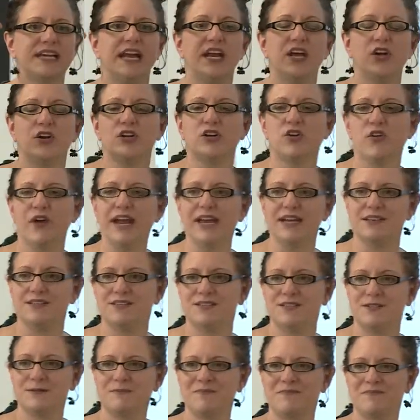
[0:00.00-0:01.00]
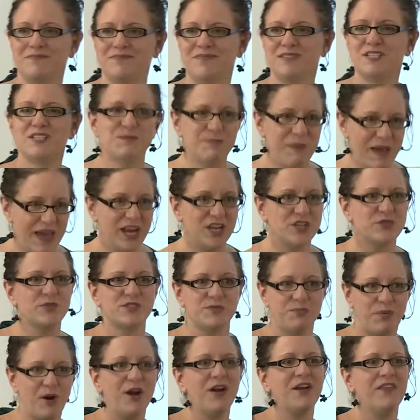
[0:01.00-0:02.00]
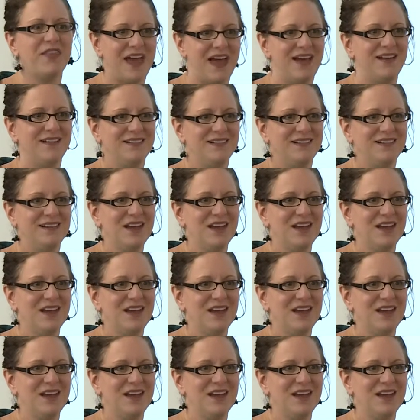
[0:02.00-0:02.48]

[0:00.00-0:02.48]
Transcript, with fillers: getting good grades. Spanish was a part of that.